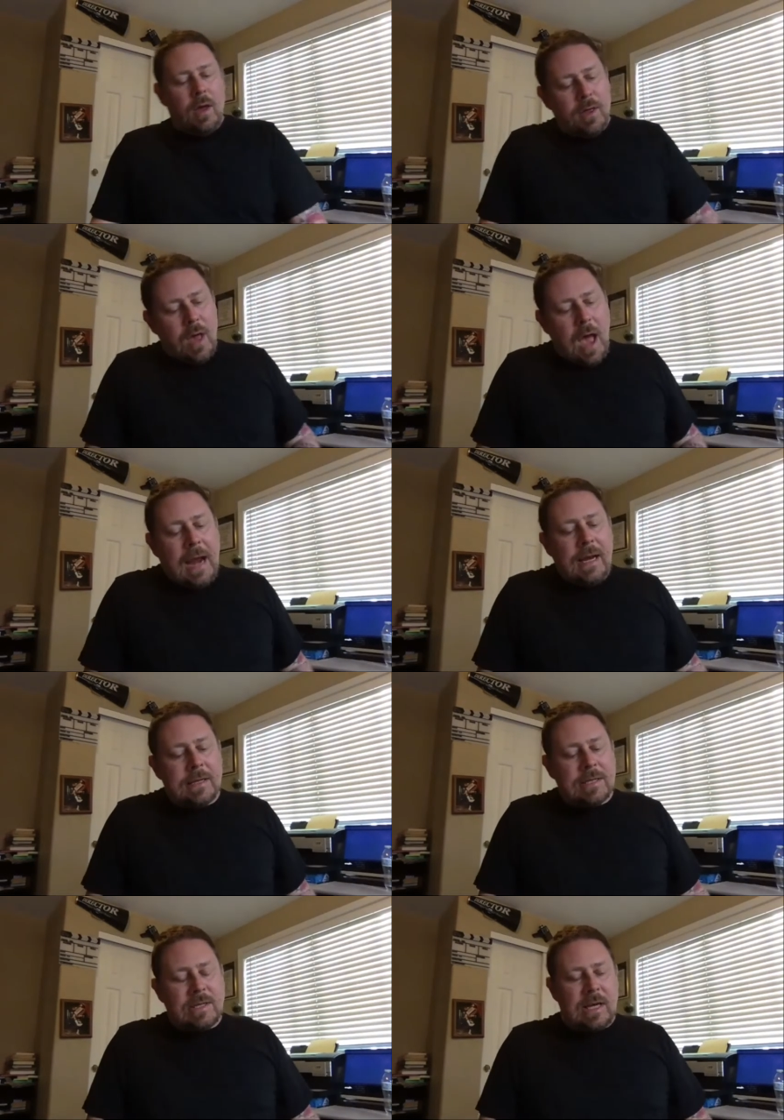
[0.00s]
I didn't
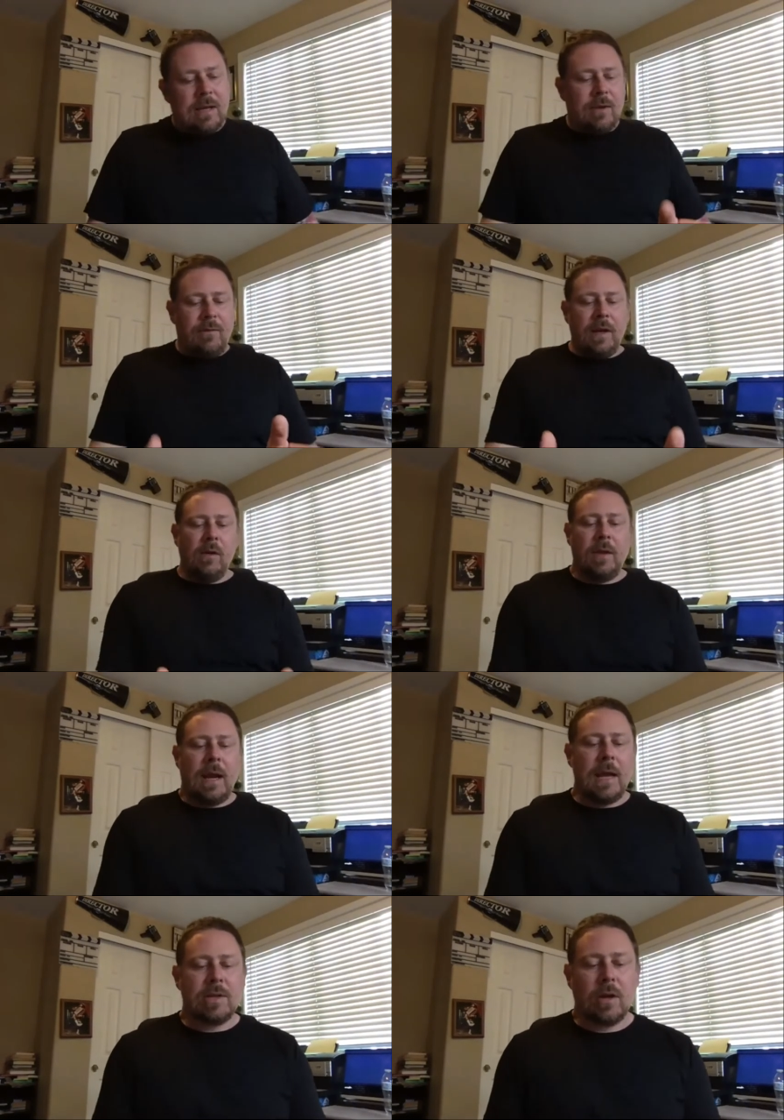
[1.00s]
see the video that I
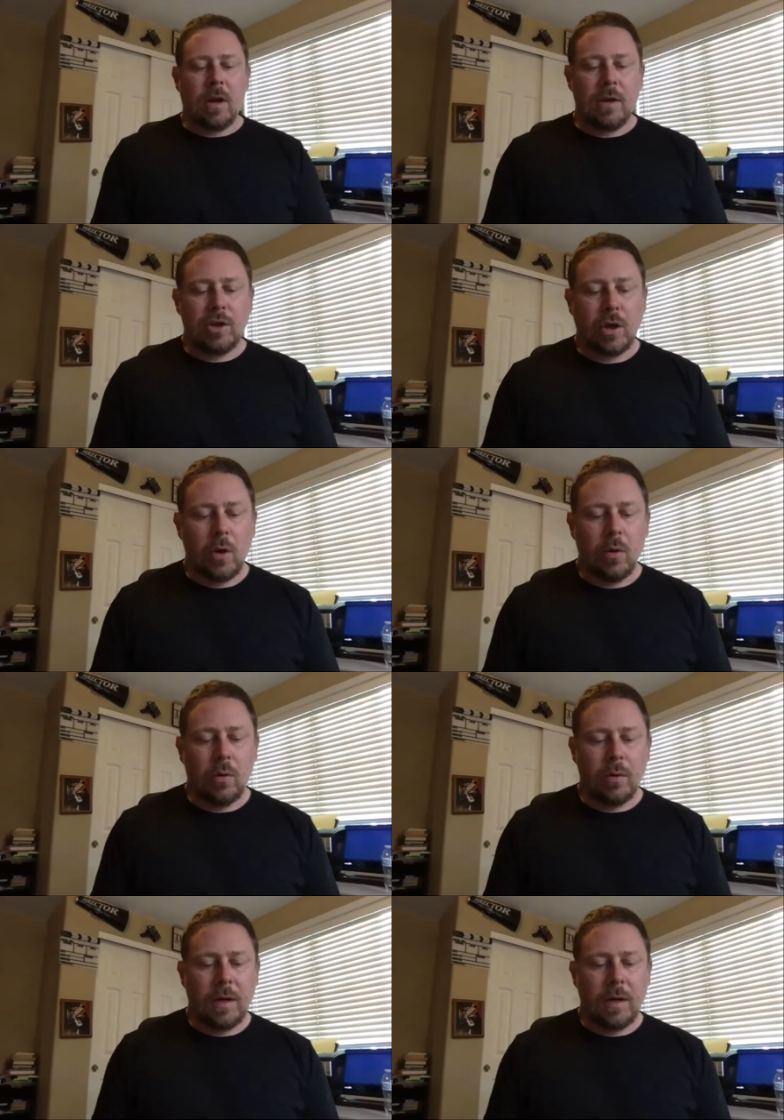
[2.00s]
saw showed